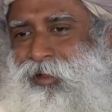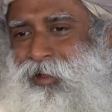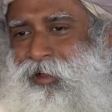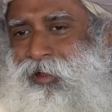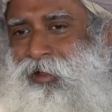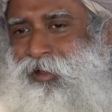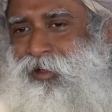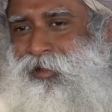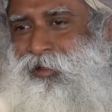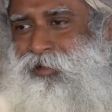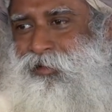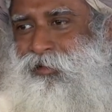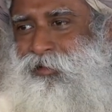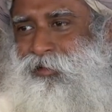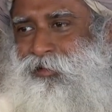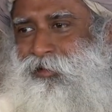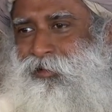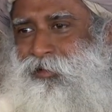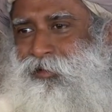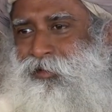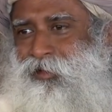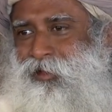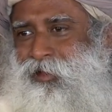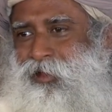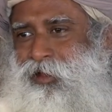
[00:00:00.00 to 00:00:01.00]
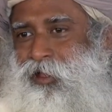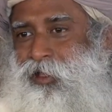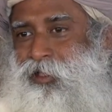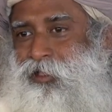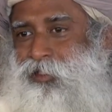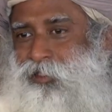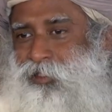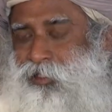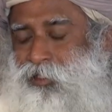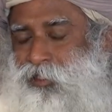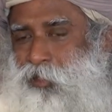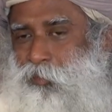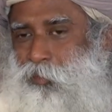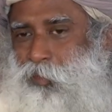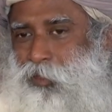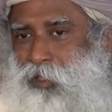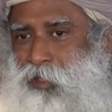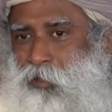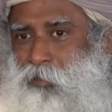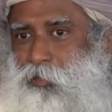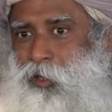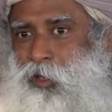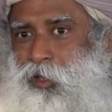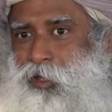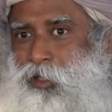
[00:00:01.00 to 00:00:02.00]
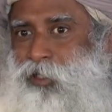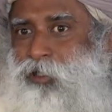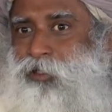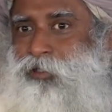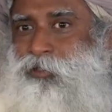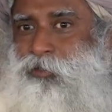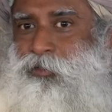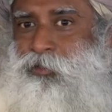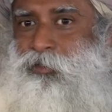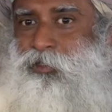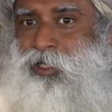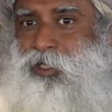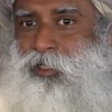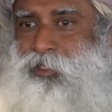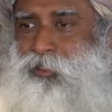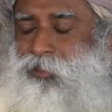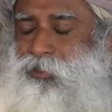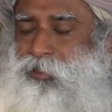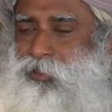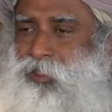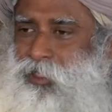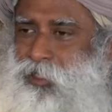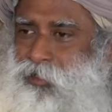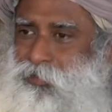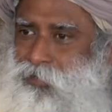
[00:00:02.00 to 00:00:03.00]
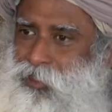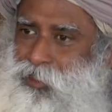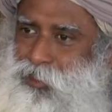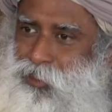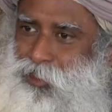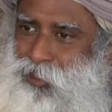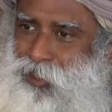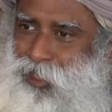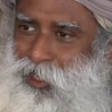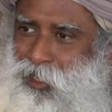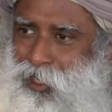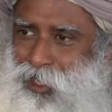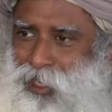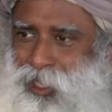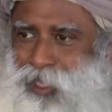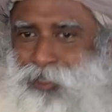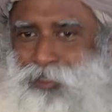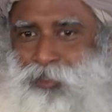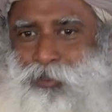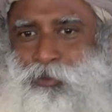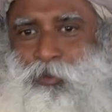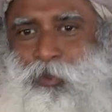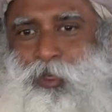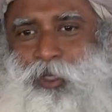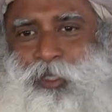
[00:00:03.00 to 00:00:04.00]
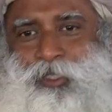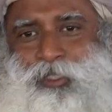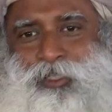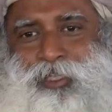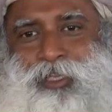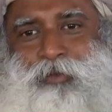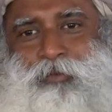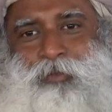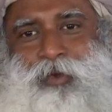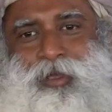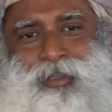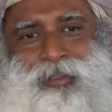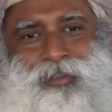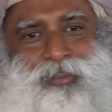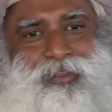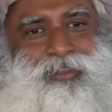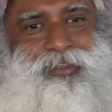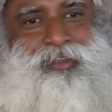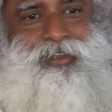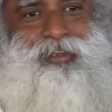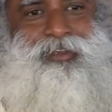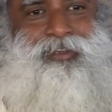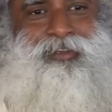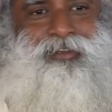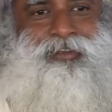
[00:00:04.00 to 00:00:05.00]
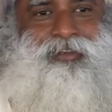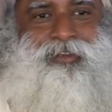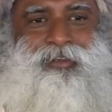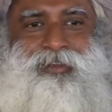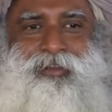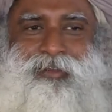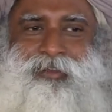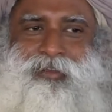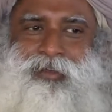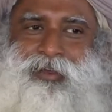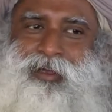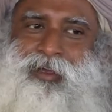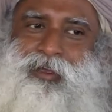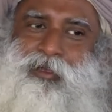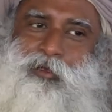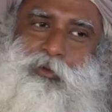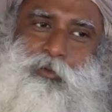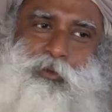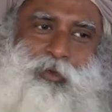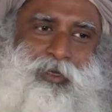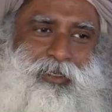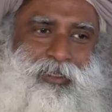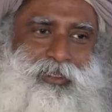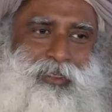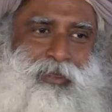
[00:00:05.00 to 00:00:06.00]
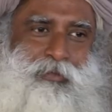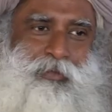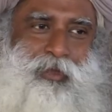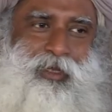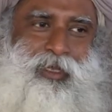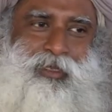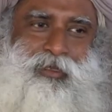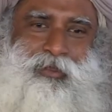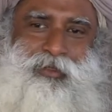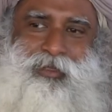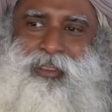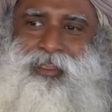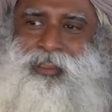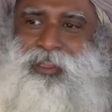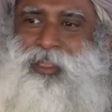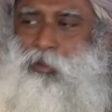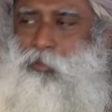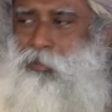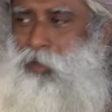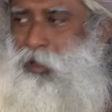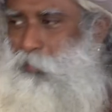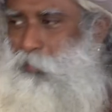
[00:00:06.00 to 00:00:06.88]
And I sit up in the morning so that one thing I like to watch them, another thing, I don't want somebody to eat them